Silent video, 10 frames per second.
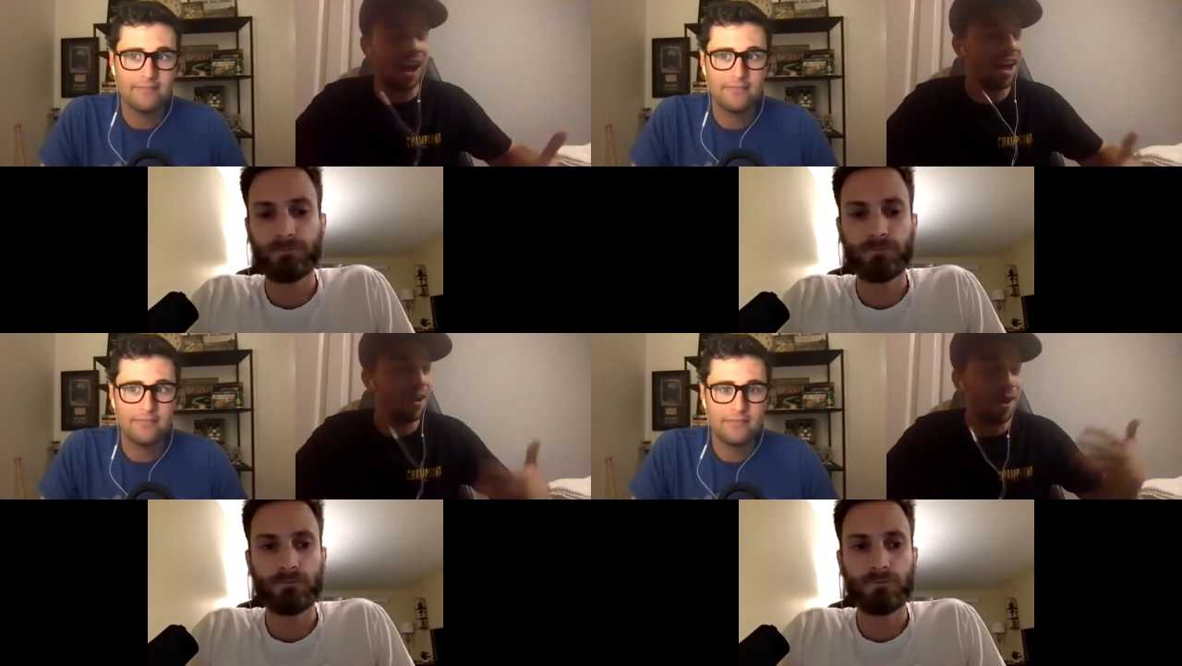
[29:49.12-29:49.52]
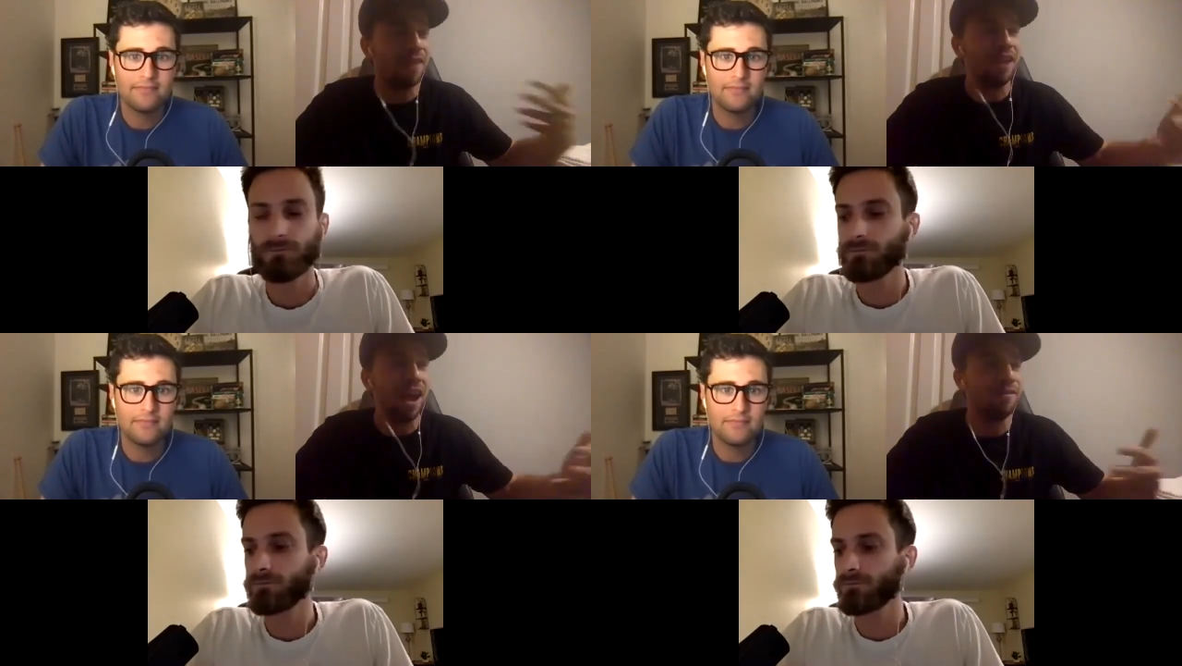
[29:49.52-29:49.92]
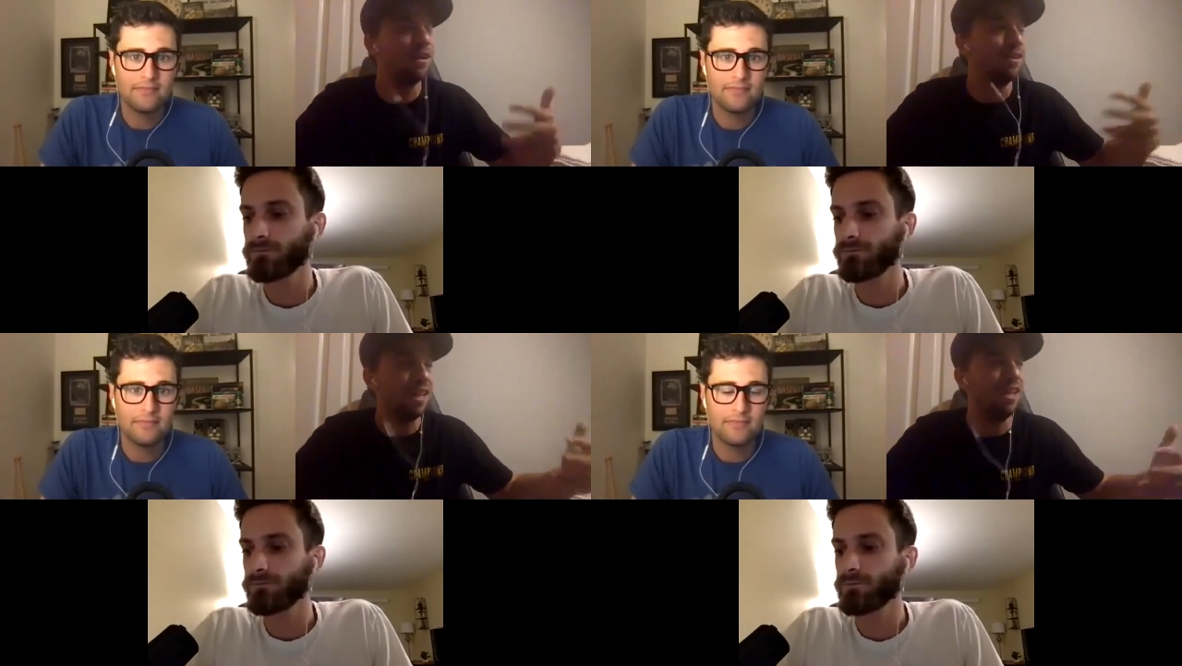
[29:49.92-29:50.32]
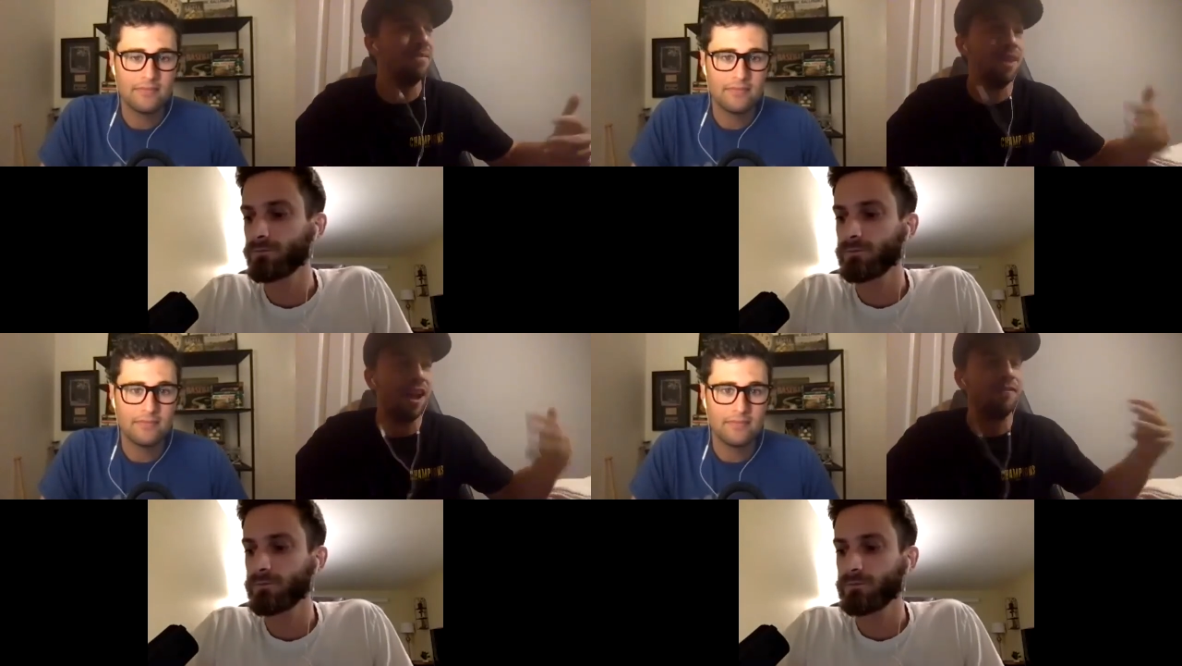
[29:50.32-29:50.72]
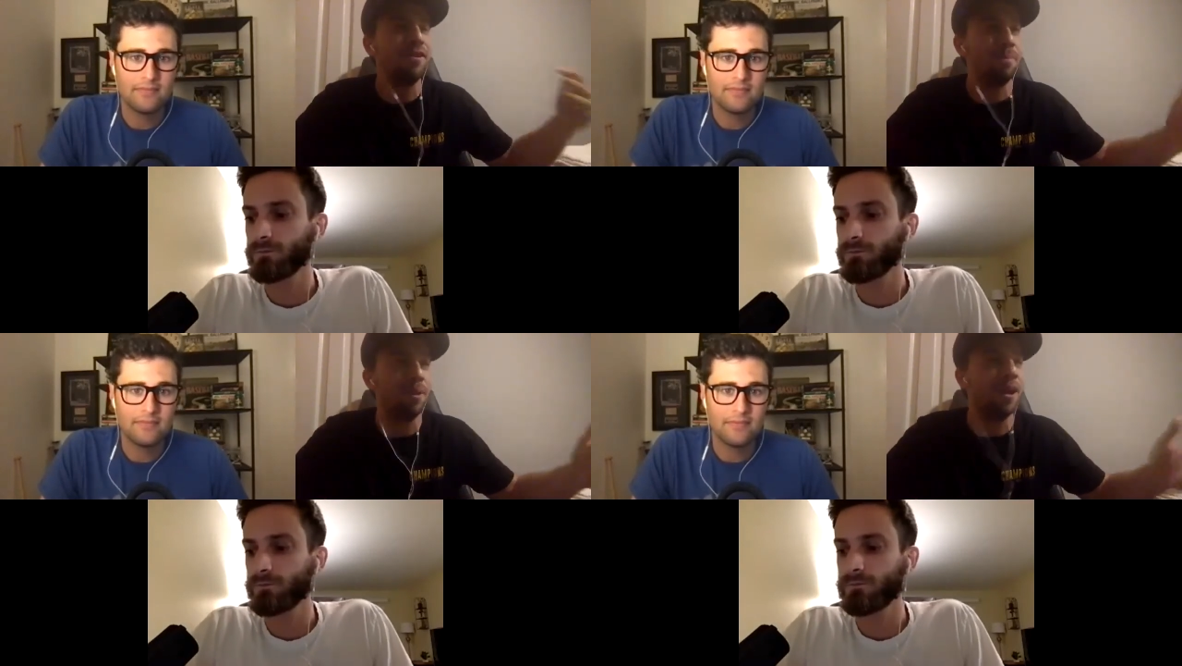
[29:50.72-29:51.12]
Speaker 1: I don't have every team and every
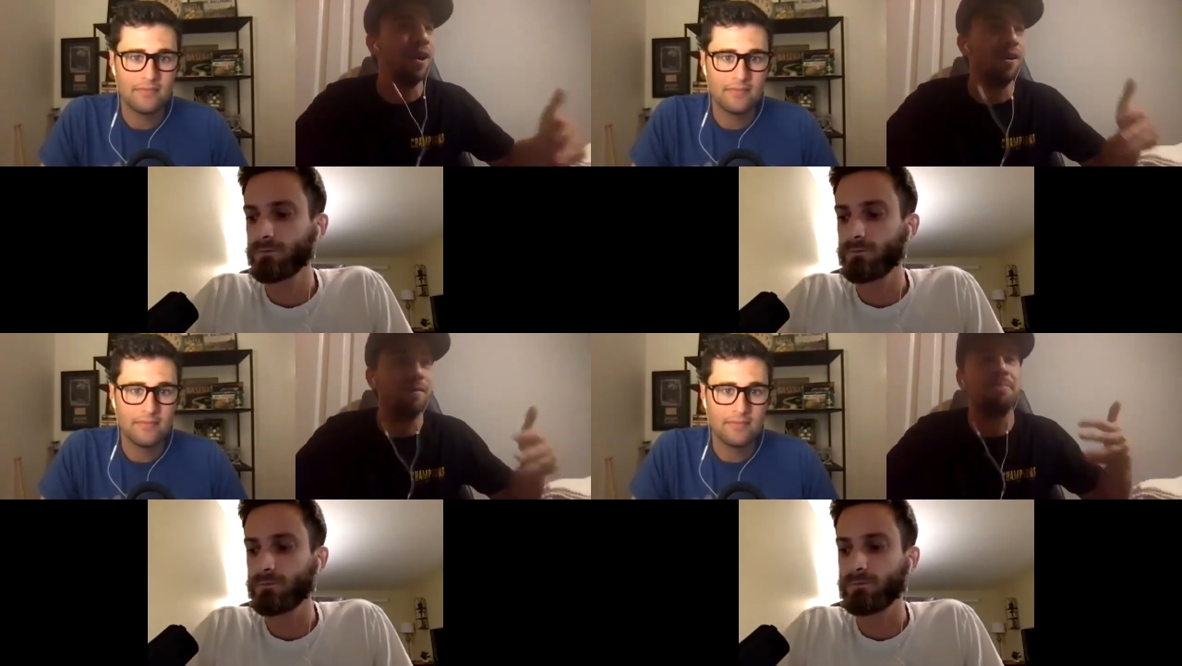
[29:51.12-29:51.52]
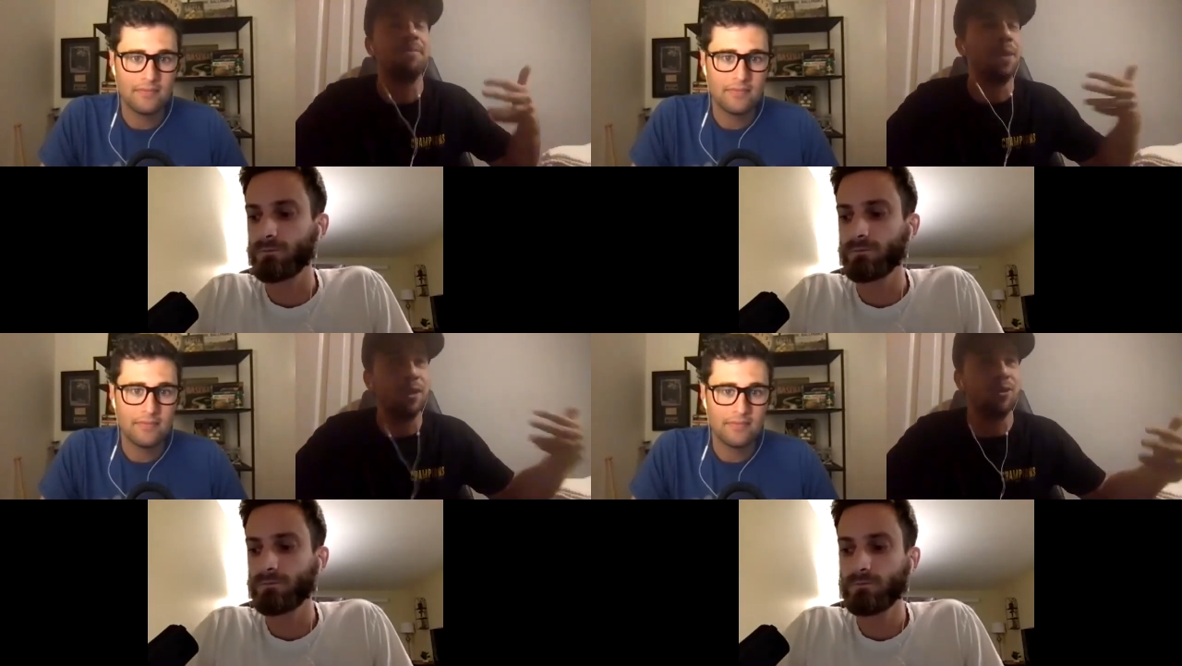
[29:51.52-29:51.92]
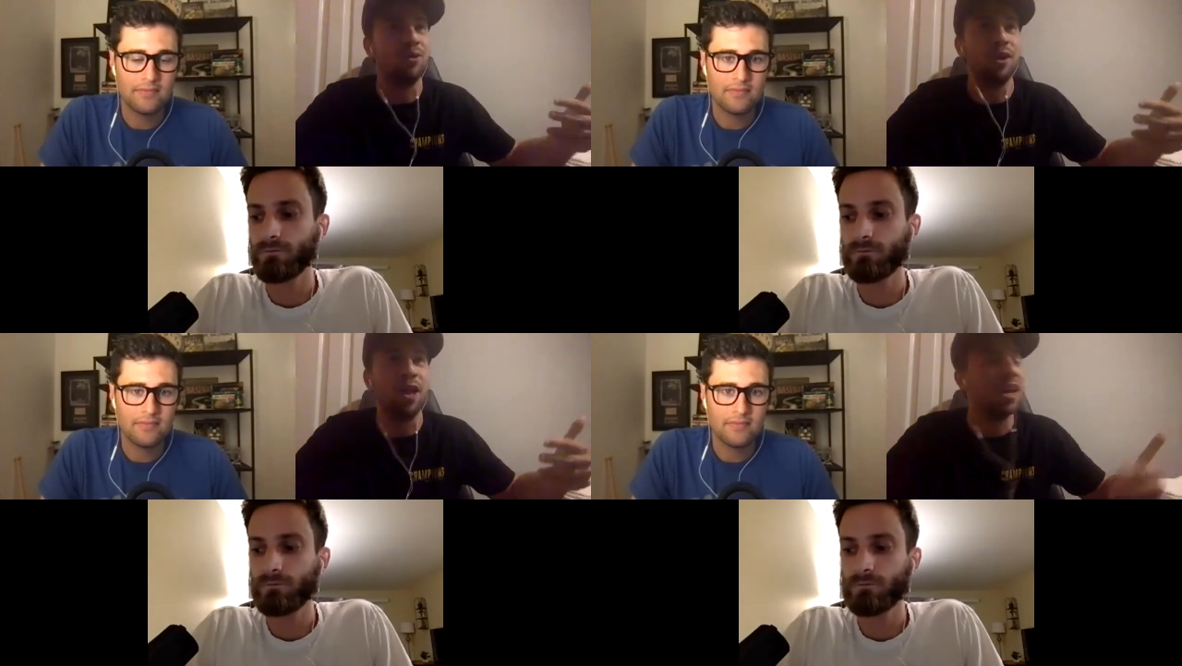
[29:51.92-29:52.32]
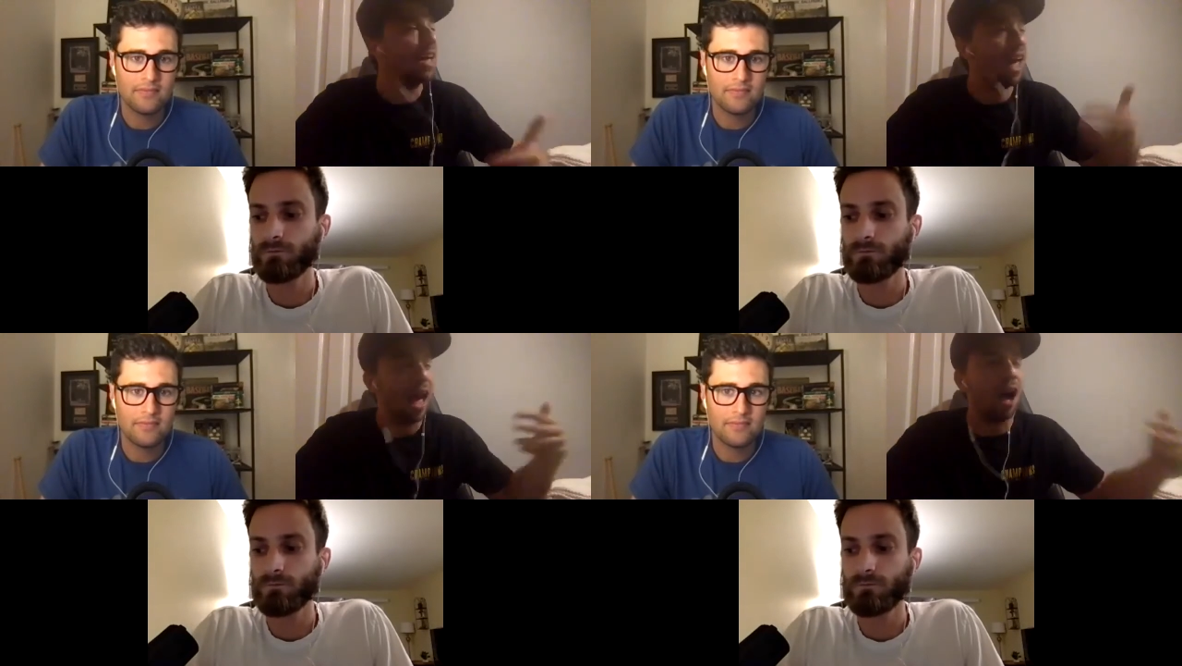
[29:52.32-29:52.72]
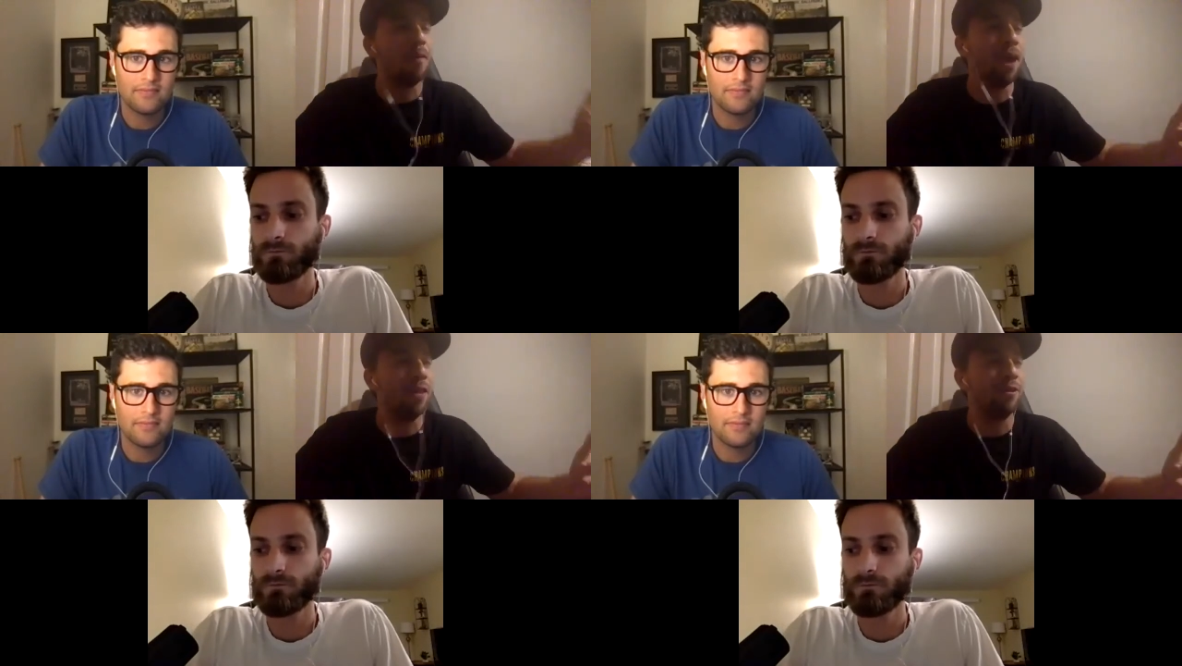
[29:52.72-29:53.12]
player history, like how
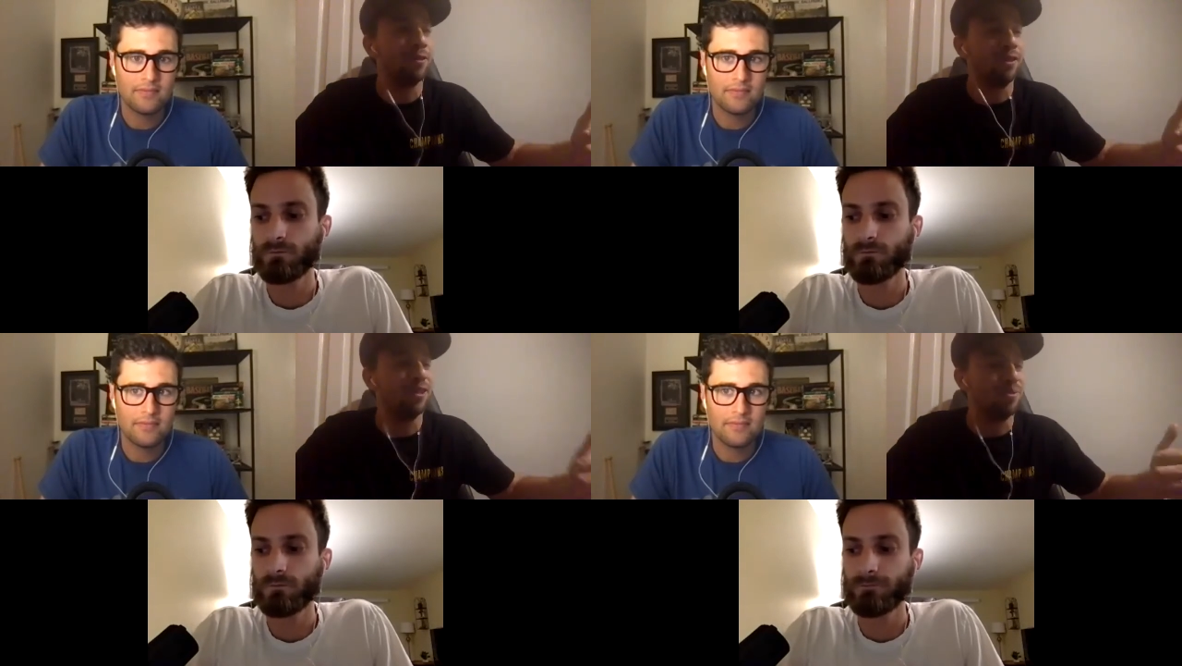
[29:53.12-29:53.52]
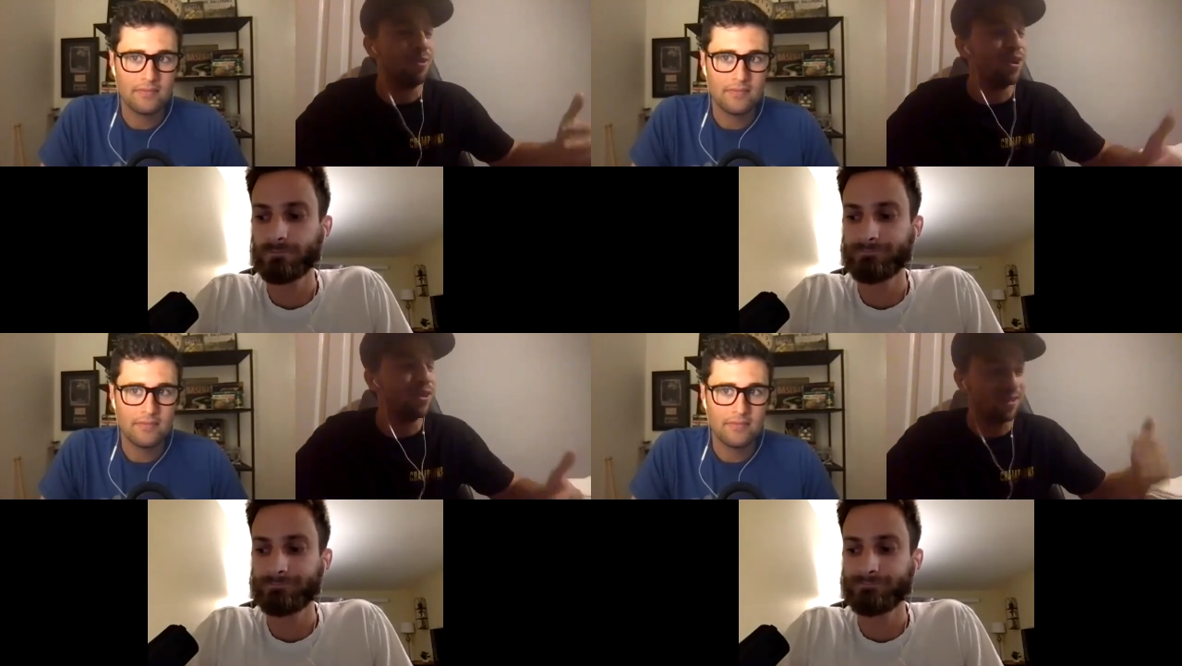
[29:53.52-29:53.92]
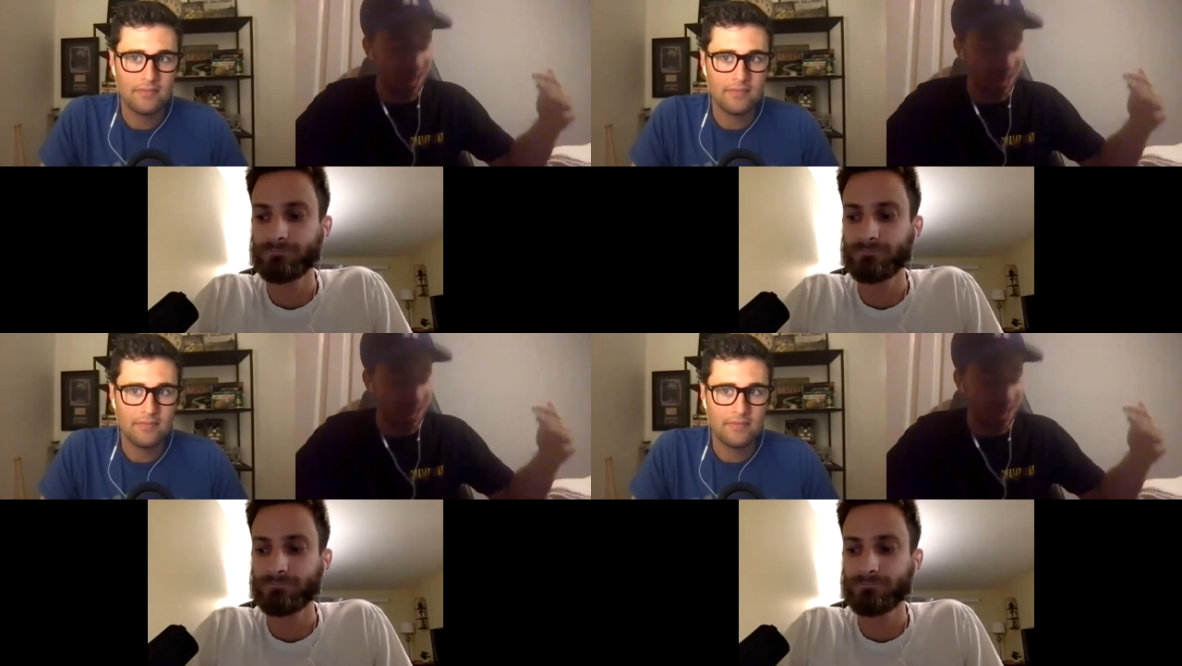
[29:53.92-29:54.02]
bad their season was